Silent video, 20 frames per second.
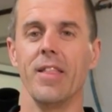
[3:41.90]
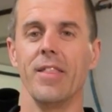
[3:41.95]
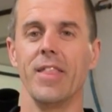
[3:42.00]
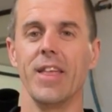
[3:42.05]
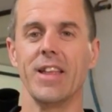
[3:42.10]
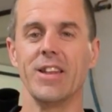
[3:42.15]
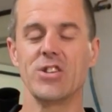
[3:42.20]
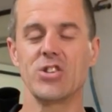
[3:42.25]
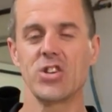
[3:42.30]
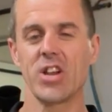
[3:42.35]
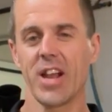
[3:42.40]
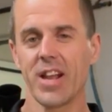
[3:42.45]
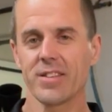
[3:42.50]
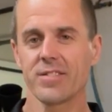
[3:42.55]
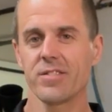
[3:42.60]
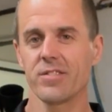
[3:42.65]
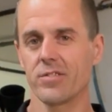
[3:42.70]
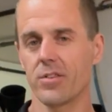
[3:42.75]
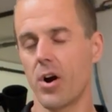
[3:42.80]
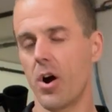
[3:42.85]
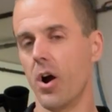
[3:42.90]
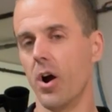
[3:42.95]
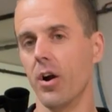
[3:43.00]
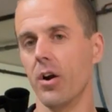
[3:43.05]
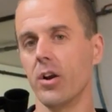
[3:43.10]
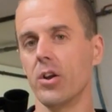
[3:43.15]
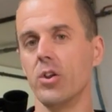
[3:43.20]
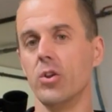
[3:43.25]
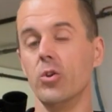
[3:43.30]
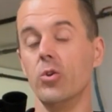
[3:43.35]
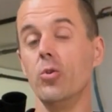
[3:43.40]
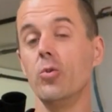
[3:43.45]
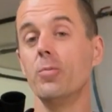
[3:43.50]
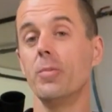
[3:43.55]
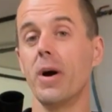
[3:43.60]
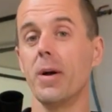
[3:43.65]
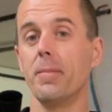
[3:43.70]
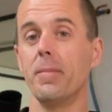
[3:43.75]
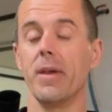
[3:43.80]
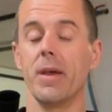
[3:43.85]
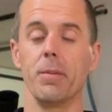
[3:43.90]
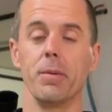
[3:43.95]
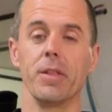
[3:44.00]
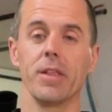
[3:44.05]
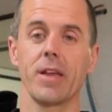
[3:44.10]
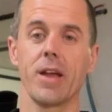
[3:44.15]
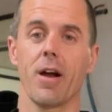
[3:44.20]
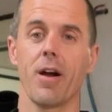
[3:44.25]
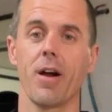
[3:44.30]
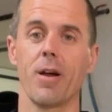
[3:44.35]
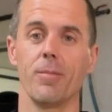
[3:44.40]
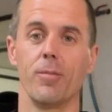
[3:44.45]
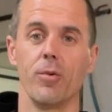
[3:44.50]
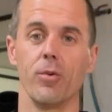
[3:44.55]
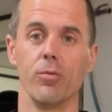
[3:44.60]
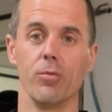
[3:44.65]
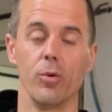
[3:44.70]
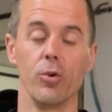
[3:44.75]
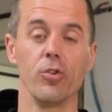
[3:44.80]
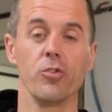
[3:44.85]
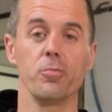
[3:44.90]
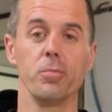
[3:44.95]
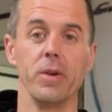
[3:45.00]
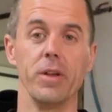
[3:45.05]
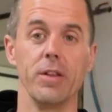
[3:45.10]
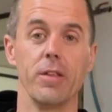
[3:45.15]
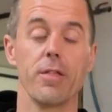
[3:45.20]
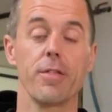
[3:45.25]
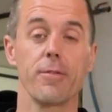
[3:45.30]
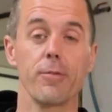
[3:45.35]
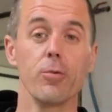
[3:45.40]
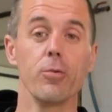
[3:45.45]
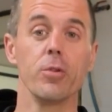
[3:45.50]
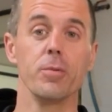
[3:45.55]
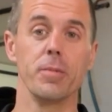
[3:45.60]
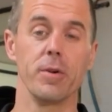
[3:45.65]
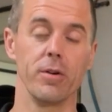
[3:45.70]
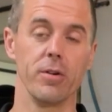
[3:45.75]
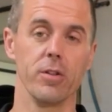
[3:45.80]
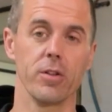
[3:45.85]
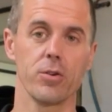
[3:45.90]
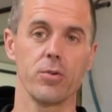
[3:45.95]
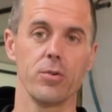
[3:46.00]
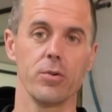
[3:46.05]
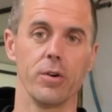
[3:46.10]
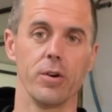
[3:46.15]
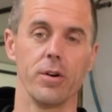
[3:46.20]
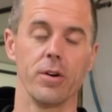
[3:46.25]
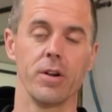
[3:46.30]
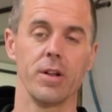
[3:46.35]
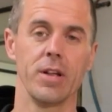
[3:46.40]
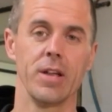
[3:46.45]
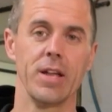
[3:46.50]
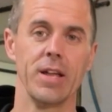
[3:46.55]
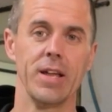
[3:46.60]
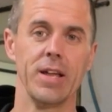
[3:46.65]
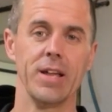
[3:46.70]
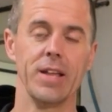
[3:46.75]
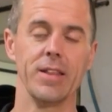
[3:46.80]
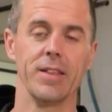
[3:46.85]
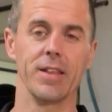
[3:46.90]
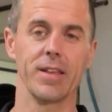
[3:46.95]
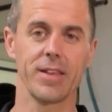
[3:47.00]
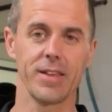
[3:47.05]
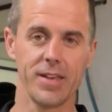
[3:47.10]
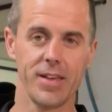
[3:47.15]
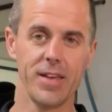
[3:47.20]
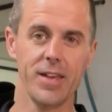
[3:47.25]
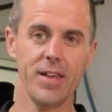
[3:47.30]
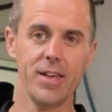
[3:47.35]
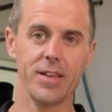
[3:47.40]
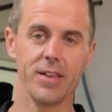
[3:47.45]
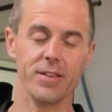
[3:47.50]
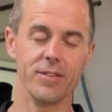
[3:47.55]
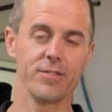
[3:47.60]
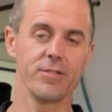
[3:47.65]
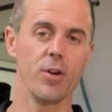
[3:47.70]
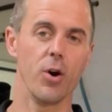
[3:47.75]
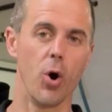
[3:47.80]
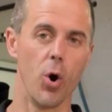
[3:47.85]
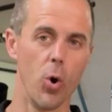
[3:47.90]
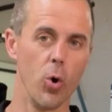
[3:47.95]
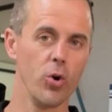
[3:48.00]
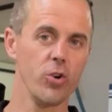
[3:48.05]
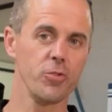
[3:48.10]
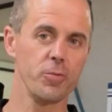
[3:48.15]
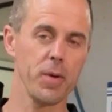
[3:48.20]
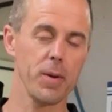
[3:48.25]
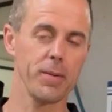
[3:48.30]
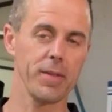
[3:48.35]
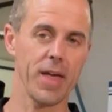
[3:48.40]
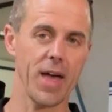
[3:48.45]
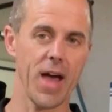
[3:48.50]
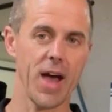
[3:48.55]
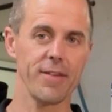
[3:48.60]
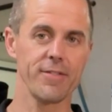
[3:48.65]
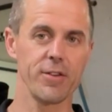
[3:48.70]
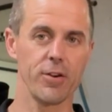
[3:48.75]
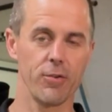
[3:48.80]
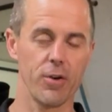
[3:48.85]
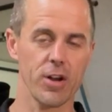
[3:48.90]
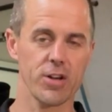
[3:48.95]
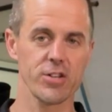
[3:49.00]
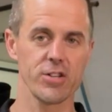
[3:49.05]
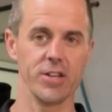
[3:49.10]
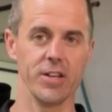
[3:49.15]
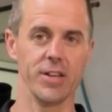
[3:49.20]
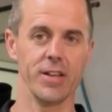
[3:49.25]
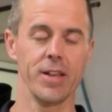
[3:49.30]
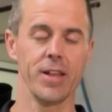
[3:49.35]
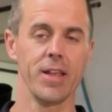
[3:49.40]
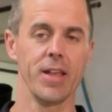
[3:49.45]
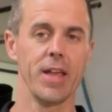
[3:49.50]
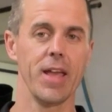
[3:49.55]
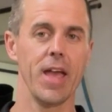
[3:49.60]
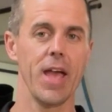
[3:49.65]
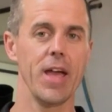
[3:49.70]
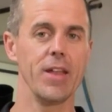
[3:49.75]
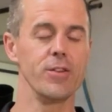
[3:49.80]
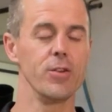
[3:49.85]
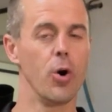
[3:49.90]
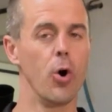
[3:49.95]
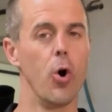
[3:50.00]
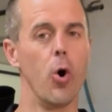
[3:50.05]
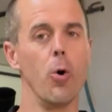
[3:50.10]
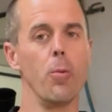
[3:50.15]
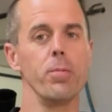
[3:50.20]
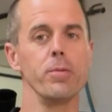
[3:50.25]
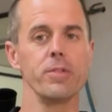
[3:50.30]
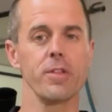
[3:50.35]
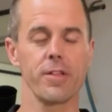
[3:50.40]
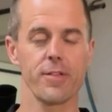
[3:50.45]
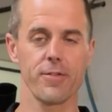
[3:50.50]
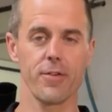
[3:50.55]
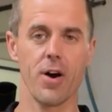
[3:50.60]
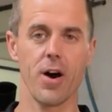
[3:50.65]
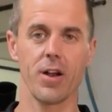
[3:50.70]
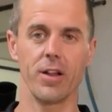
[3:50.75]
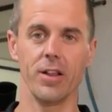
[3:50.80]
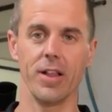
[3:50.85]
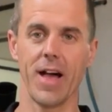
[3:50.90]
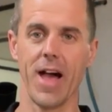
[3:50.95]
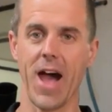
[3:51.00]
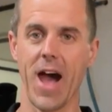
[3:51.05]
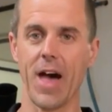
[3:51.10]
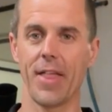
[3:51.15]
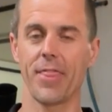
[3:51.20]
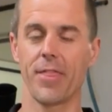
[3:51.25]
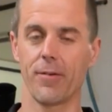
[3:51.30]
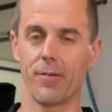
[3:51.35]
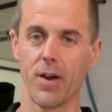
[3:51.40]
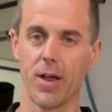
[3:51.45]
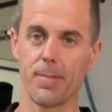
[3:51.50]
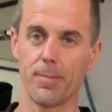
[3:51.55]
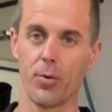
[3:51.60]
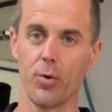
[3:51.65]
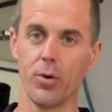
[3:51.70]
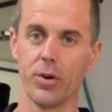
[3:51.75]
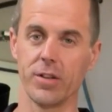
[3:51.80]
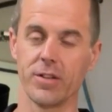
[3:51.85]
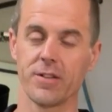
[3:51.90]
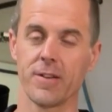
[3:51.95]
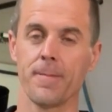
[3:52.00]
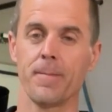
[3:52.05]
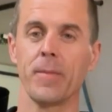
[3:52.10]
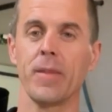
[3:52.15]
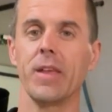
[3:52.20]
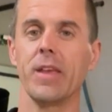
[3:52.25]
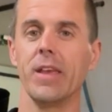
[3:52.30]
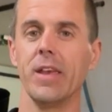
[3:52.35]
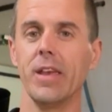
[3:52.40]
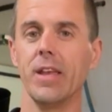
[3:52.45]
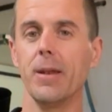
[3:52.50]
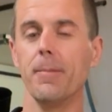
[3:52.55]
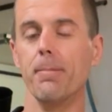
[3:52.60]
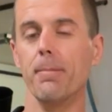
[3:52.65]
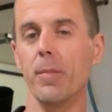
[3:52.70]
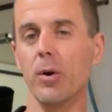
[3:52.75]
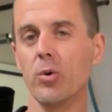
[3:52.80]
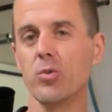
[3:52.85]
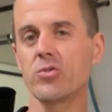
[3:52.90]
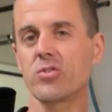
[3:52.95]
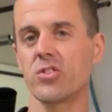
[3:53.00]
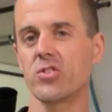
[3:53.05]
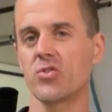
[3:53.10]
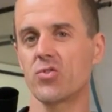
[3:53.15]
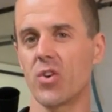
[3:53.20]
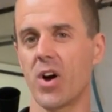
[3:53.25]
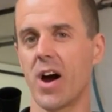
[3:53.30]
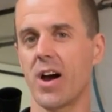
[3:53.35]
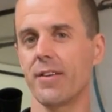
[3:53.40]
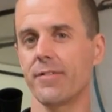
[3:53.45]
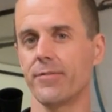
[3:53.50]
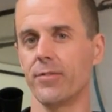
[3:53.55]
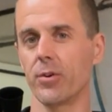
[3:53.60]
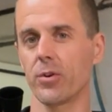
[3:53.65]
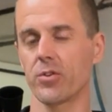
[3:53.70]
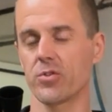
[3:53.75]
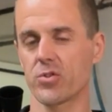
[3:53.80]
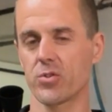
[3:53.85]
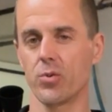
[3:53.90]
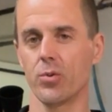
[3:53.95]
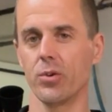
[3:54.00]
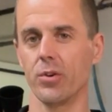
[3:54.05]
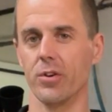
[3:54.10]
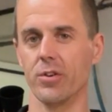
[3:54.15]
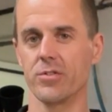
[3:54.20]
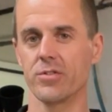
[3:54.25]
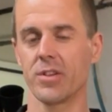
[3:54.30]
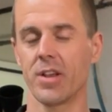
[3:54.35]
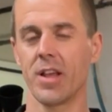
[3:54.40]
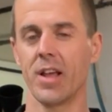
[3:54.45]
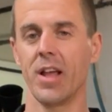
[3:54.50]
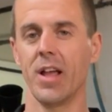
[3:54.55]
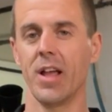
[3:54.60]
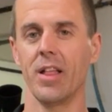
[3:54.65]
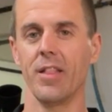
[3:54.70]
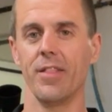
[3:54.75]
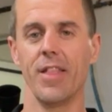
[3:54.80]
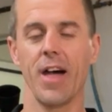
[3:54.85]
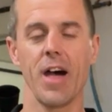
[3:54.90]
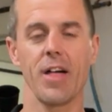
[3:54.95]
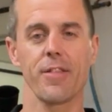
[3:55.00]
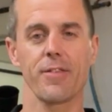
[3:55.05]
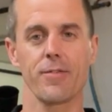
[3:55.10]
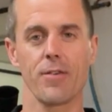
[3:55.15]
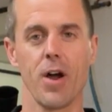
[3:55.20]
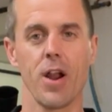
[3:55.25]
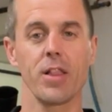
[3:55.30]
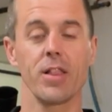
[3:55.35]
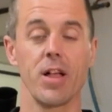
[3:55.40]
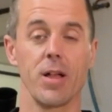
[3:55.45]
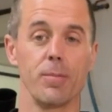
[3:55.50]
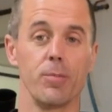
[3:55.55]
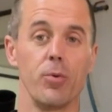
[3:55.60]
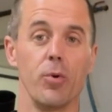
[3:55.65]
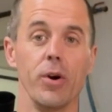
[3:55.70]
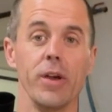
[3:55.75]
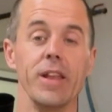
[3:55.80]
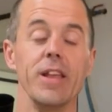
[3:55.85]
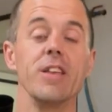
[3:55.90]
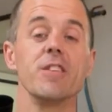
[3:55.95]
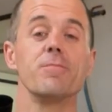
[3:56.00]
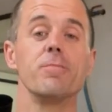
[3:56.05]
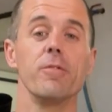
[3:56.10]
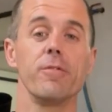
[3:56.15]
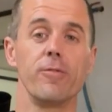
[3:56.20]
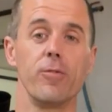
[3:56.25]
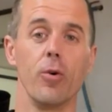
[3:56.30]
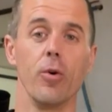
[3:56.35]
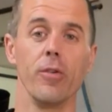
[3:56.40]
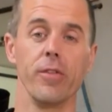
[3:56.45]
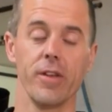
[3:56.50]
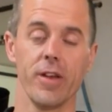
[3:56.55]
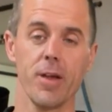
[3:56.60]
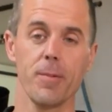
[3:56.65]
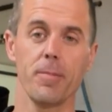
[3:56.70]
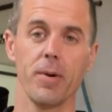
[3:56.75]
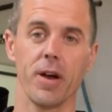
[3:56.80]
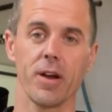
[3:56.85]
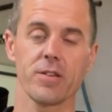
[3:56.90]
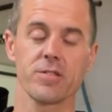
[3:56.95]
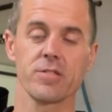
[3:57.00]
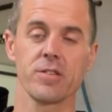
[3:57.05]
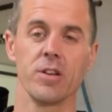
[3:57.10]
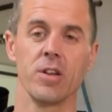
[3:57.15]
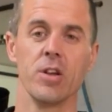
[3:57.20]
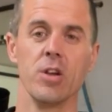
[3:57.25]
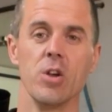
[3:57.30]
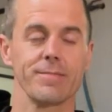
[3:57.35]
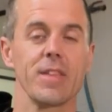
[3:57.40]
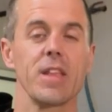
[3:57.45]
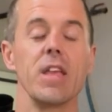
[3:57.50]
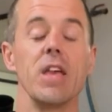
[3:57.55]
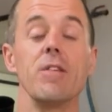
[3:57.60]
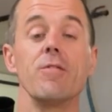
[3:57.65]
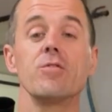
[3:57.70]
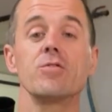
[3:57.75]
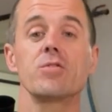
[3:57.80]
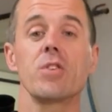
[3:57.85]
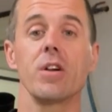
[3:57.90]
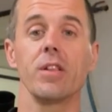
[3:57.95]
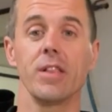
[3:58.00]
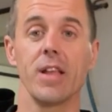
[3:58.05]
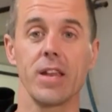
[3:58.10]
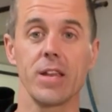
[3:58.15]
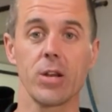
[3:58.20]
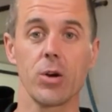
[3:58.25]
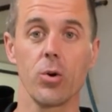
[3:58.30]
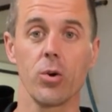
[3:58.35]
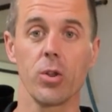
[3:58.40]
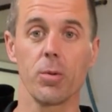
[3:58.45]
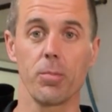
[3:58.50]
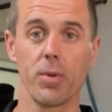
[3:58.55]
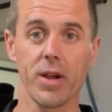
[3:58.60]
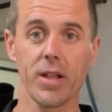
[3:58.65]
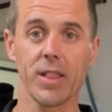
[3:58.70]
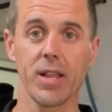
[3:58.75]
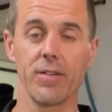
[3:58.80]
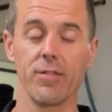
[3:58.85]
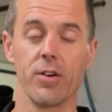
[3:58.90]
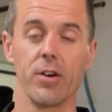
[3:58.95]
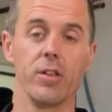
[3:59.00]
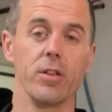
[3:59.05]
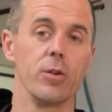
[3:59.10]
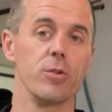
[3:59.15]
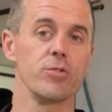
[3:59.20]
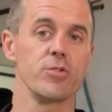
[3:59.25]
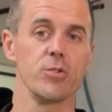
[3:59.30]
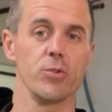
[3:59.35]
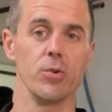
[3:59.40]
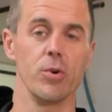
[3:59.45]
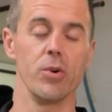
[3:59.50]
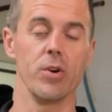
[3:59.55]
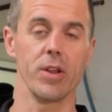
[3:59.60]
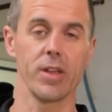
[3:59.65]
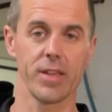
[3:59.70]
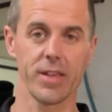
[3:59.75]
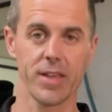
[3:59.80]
then chances are you might be able to carry more roll speed through the middle of the corner. The key is to always be able to have direction and to open the throttle at the right point. In most drive-focused corners, that throttle on point is before the apex. If you start letting go of the brake lever a little sooner and